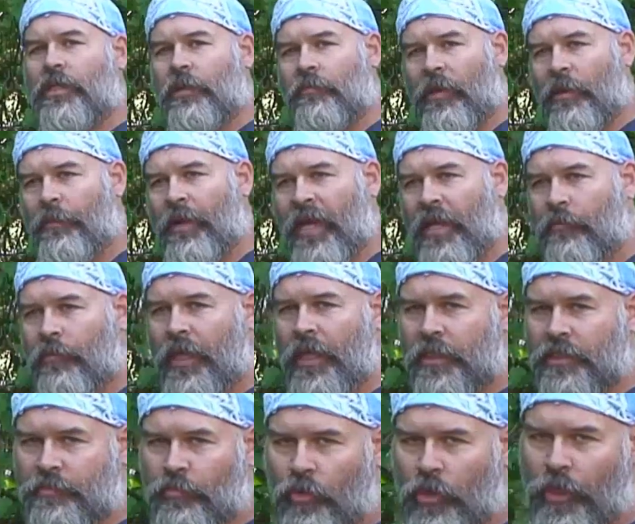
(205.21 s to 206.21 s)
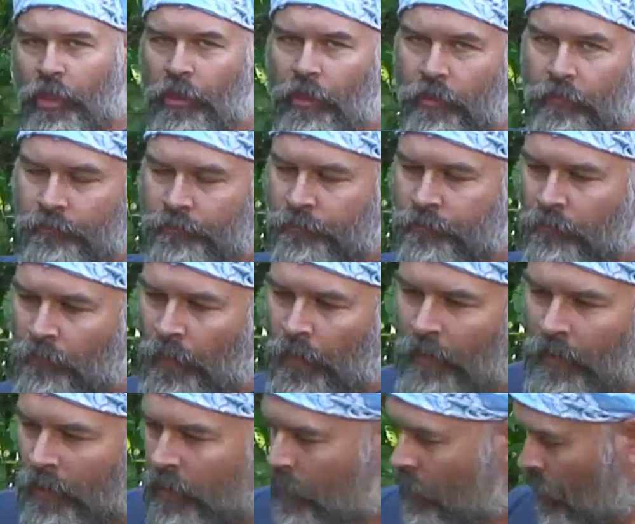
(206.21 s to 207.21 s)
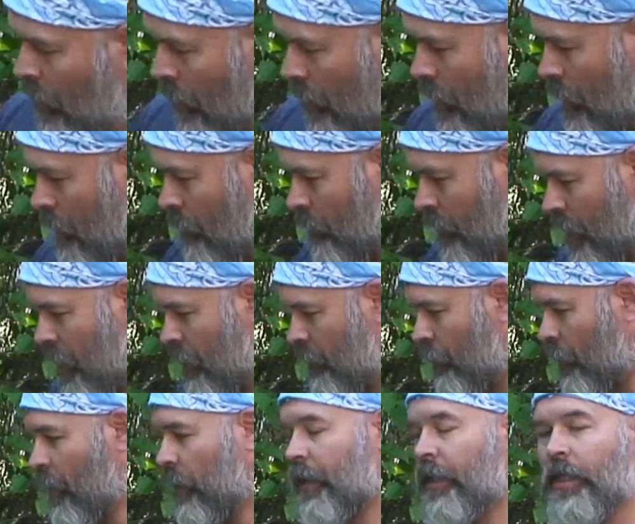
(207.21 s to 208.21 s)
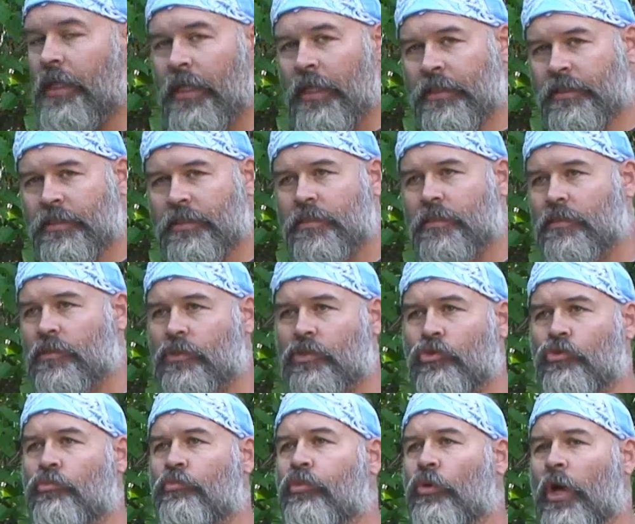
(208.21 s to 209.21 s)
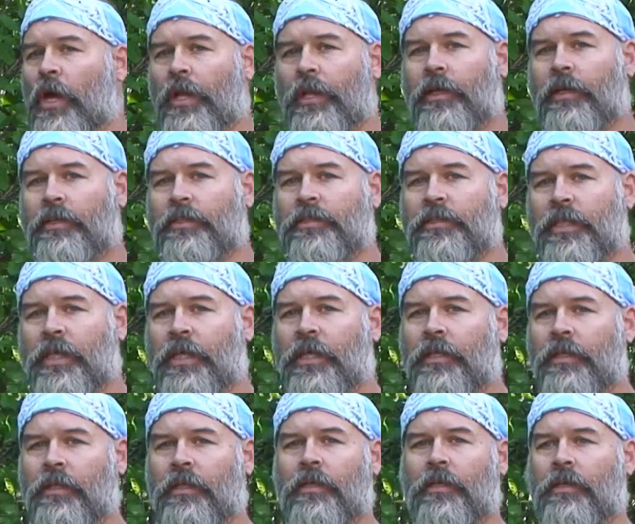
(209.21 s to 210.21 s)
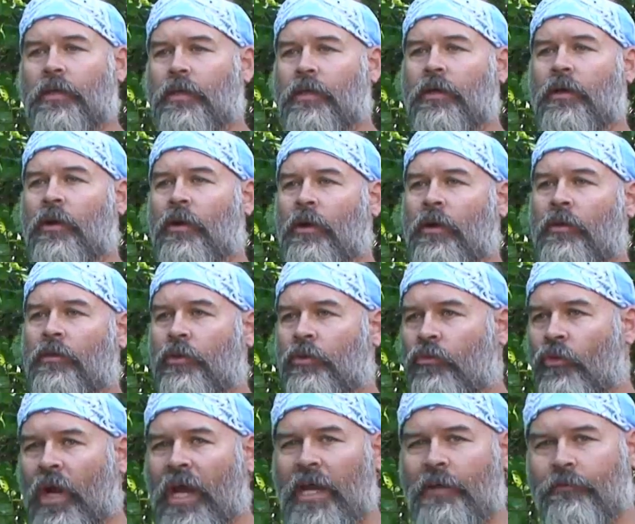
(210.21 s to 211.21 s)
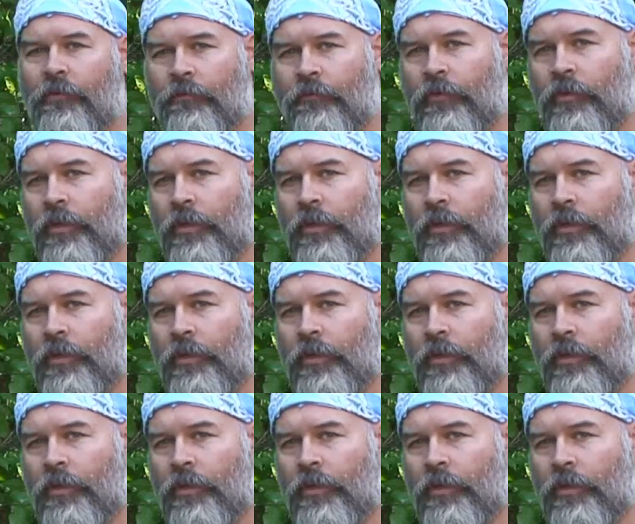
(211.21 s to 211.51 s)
in my backpack sprayer. And really, it's 2 products that are the driver for